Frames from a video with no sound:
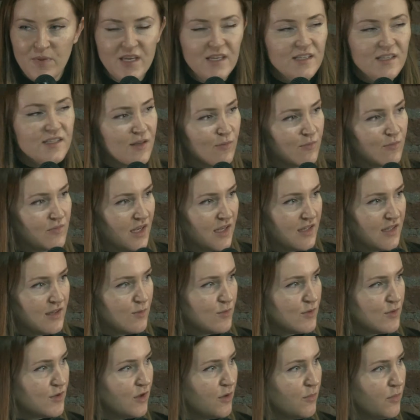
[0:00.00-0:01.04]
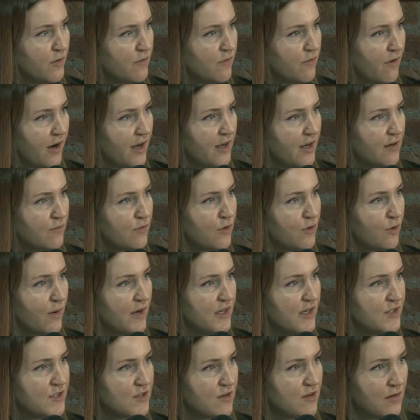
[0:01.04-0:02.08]
be something that was going to be very
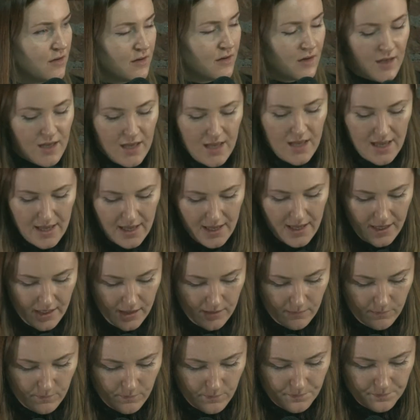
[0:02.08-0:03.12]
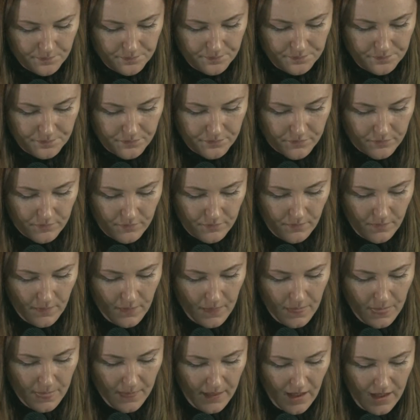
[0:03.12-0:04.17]
influential. Um,
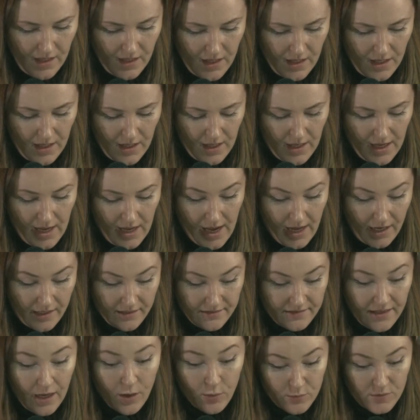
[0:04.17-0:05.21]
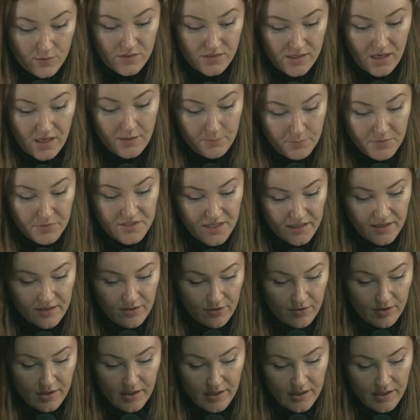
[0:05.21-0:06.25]
and
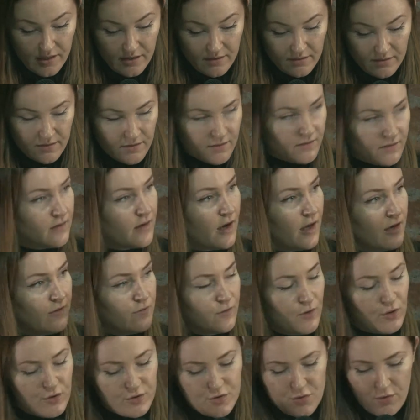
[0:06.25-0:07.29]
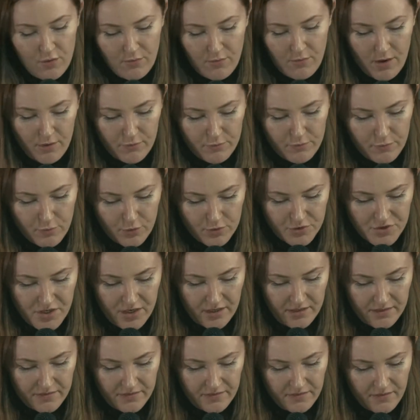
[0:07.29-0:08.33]
particularly the kind of culture around
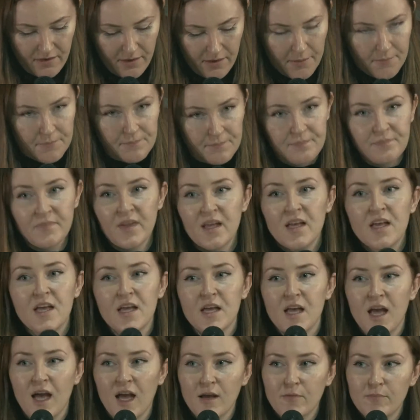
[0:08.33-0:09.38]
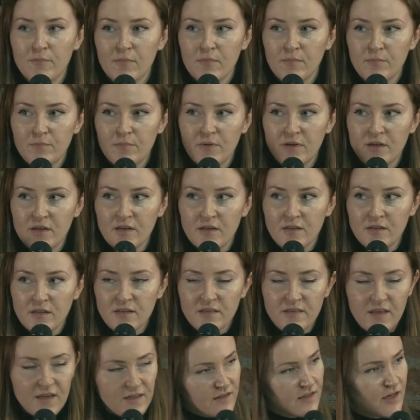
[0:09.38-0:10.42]
4chan at the time. But the
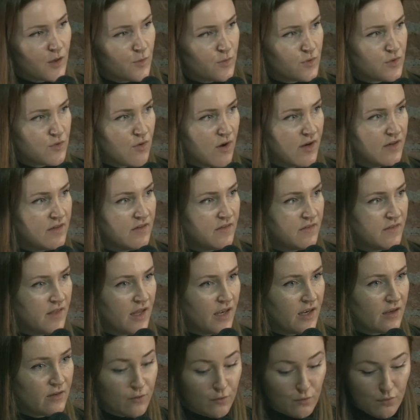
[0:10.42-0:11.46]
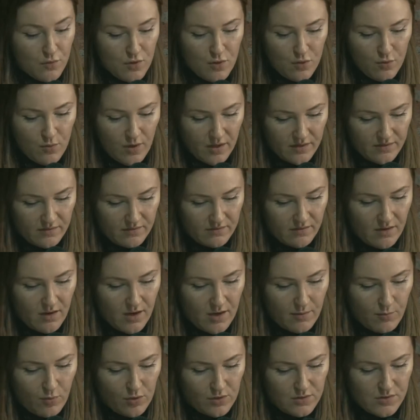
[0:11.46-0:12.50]
thing that I was trying to think through at the
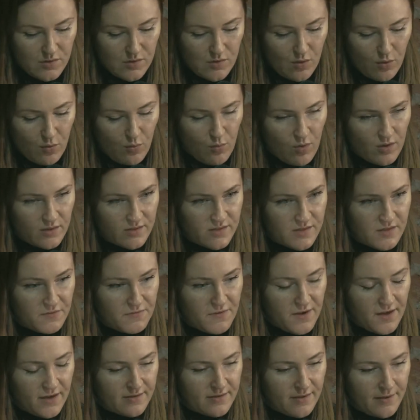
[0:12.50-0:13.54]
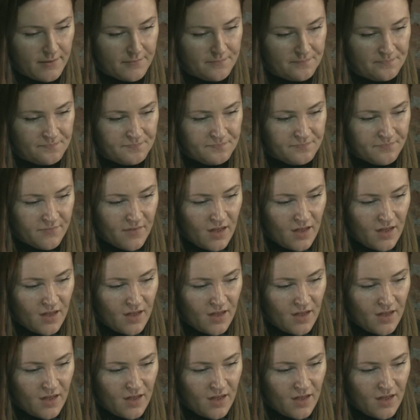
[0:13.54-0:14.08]
time also was the fact that